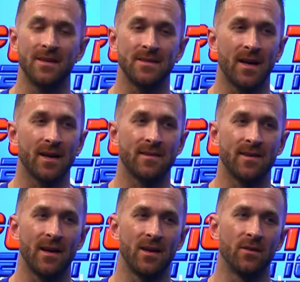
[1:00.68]
an exact
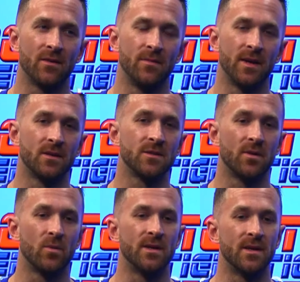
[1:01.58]
tally of the medals,
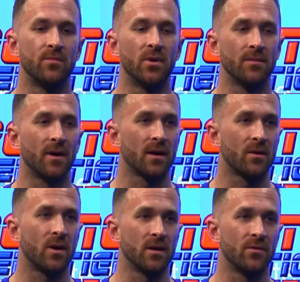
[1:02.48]
but we did bring back
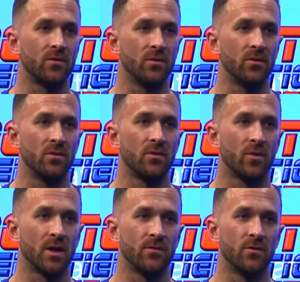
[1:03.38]
quite a few
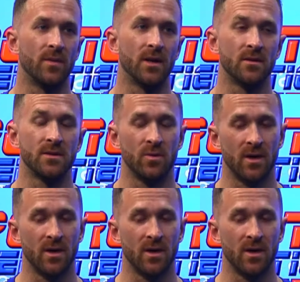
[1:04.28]
medals.